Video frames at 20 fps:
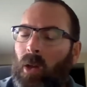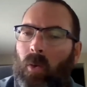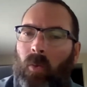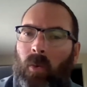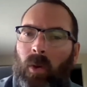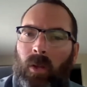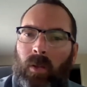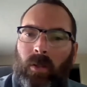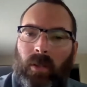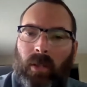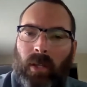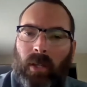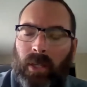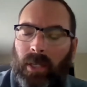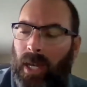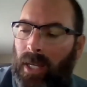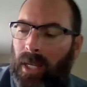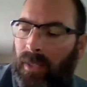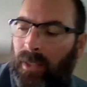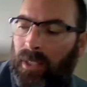Well, it
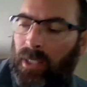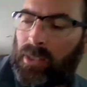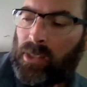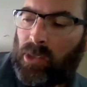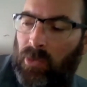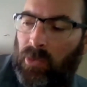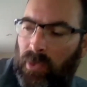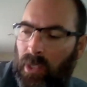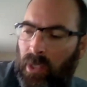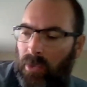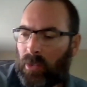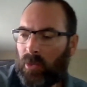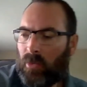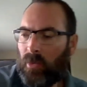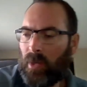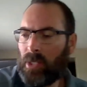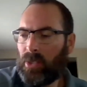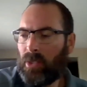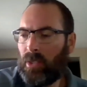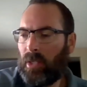kind of leads into another
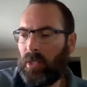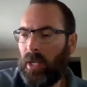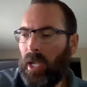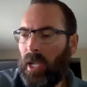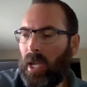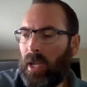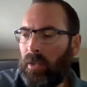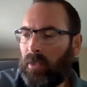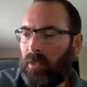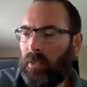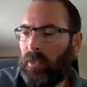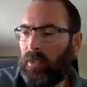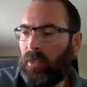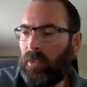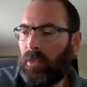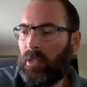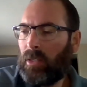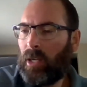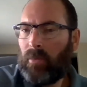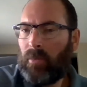question that I had
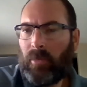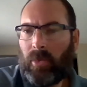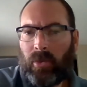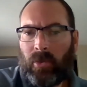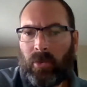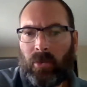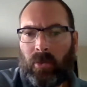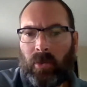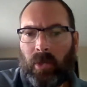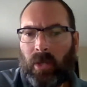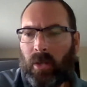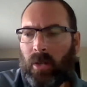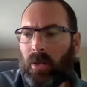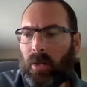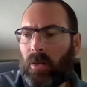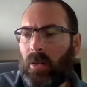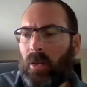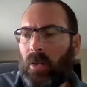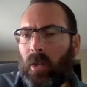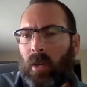come through
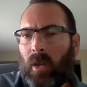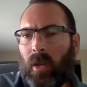here.